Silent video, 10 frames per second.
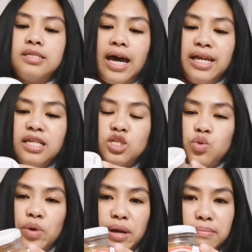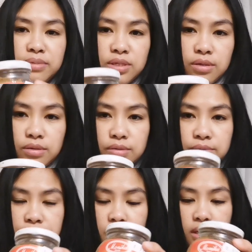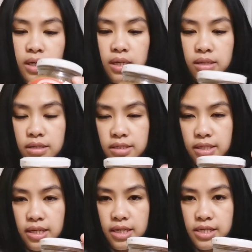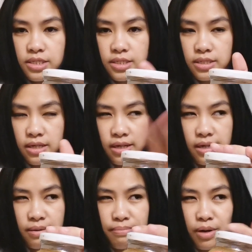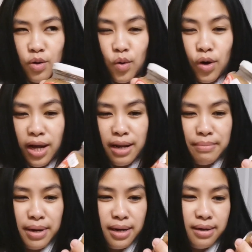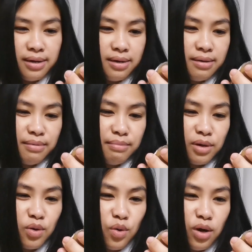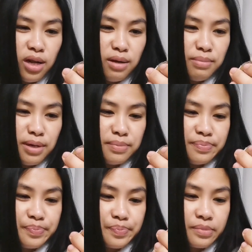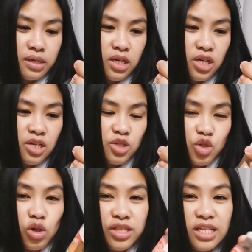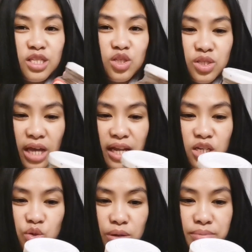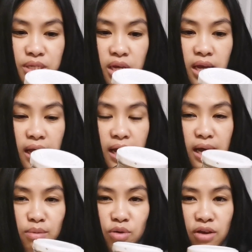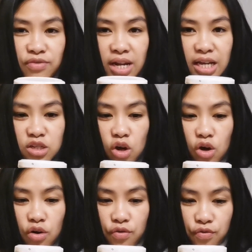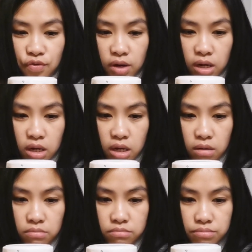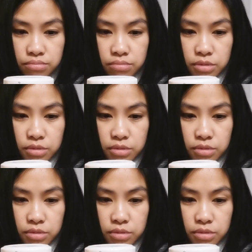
tiny shrimp. So, this is uh, bagoong alamang. Bagoong alamang. Salted tiny shrimps. Um, we have a lot of um,